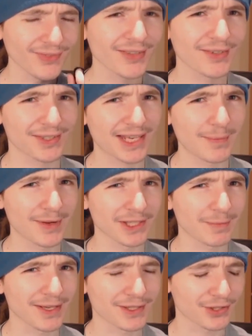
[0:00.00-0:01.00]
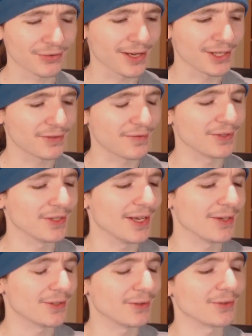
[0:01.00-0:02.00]
This name is a bit strange. Fuzz and
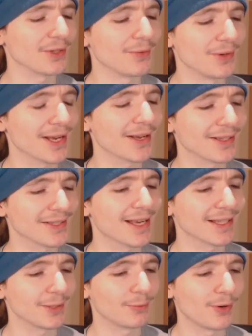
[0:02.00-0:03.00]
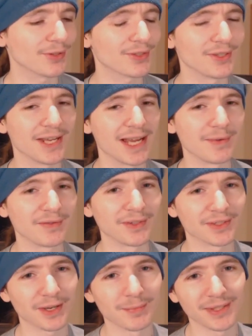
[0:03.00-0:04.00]
I are still trying to work out exactly what the name of
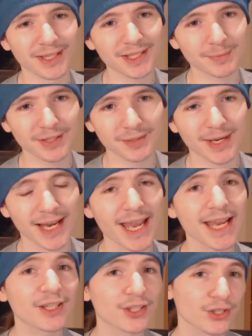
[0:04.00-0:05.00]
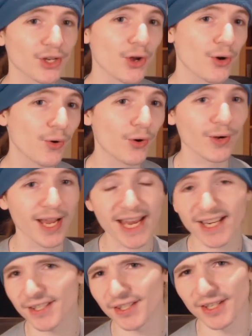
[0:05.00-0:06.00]
this company is, but it's by Eggs Snow or
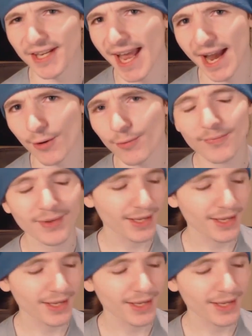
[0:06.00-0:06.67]
Eggs Now.